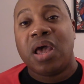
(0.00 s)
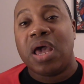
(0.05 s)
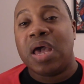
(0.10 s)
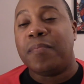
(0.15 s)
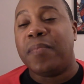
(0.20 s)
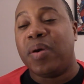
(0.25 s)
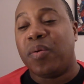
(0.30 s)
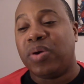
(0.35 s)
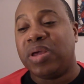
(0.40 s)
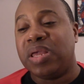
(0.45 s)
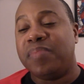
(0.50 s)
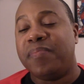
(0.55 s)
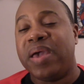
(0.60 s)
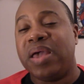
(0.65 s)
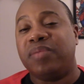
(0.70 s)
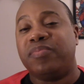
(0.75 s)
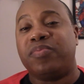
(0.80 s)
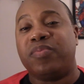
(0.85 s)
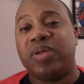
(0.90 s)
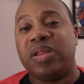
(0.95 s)
and what he
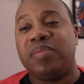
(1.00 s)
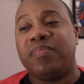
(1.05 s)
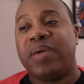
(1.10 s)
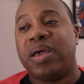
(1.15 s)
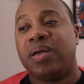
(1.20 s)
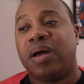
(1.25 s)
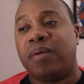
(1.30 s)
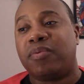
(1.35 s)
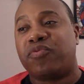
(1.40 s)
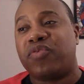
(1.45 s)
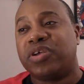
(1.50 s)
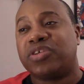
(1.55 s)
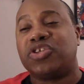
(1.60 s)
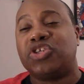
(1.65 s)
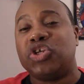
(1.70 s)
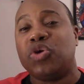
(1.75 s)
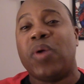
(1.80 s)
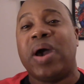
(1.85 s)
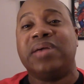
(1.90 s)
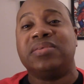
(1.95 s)
made what he made um, Chris
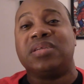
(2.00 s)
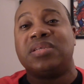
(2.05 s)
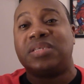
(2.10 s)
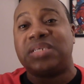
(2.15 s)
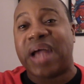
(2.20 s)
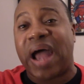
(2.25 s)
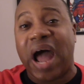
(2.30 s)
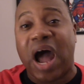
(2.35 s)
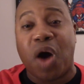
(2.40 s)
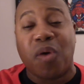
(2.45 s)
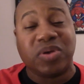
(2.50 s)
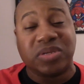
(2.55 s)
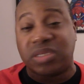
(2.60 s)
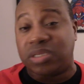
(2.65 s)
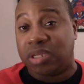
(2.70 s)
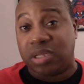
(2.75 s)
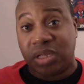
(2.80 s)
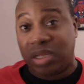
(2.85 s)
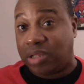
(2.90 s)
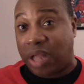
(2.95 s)
do as a child
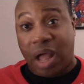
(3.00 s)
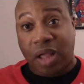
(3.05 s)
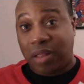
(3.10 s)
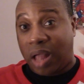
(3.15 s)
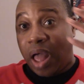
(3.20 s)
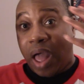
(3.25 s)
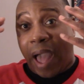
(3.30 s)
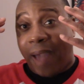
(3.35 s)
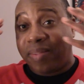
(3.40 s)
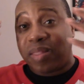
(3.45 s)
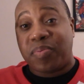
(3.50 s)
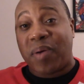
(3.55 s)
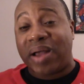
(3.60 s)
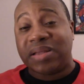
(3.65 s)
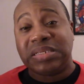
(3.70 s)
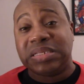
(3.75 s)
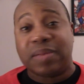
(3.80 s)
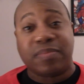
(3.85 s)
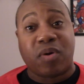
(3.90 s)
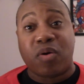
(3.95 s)
was I, I'm
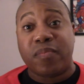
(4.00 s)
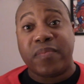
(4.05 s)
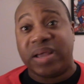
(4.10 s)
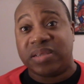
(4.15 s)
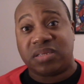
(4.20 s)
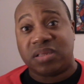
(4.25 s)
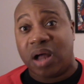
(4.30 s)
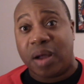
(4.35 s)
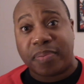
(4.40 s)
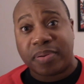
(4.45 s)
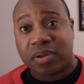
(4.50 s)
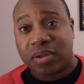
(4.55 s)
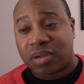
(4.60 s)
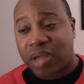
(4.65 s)
surprised he's never more messed up.